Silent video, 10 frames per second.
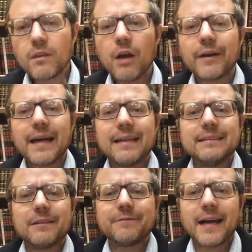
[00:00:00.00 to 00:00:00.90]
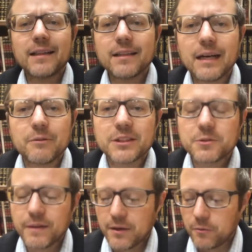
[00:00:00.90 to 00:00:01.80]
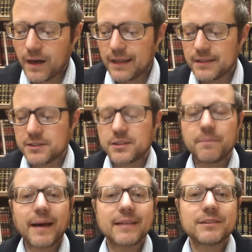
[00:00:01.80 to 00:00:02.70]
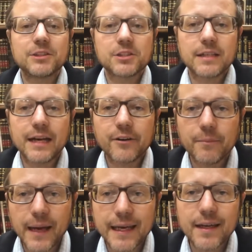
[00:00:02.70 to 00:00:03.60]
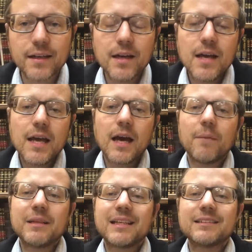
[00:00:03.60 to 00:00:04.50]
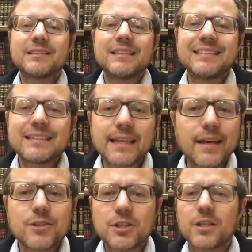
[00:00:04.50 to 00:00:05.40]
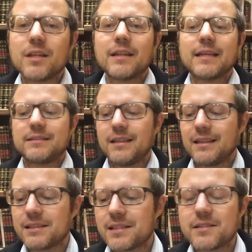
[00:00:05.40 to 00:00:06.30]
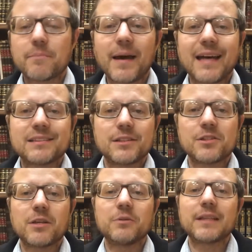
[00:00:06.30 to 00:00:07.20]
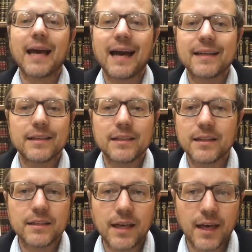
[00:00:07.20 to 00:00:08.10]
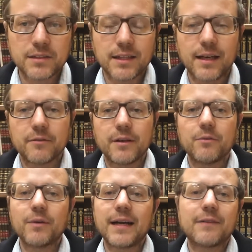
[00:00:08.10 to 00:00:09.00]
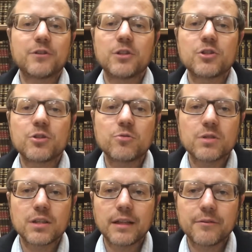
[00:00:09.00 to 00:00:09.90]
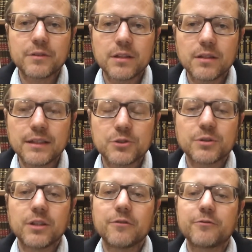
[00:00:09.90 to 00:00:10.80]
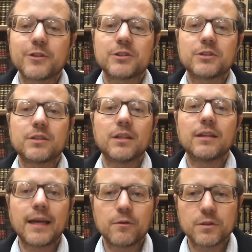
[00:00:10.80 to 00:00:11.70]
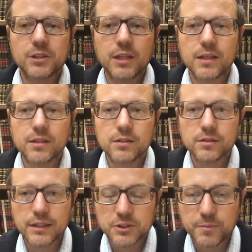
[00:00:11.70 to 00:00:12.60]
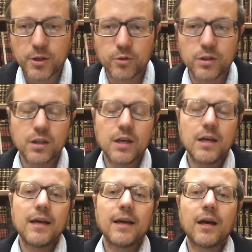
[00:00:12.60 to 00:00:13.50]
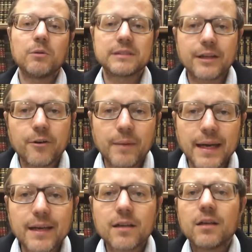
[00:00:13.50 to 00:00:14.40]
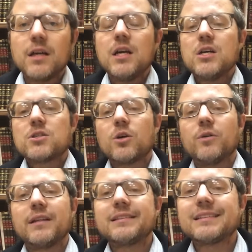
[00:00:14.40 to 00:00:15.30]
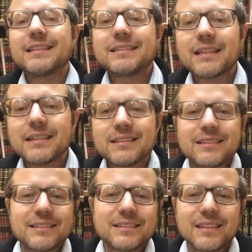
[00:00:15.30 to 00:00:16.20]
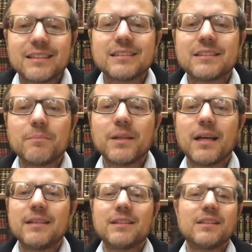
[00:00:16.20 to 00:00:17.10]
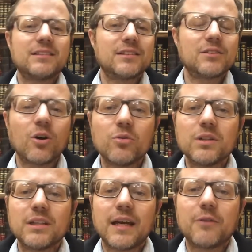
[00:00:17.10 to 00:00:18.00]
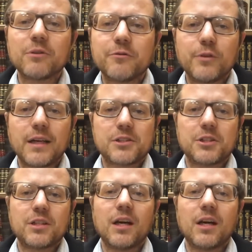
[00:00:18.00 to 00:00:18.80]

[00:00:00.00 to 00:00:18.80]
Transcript: All right, and finally, that would explain why this passage is in Aramaic, because it's an indication that this is a passage that was added in the exile. Right after the Jews left Israel, the first language they spoke was Aramaic. So this is to symbolize that this is only a reflection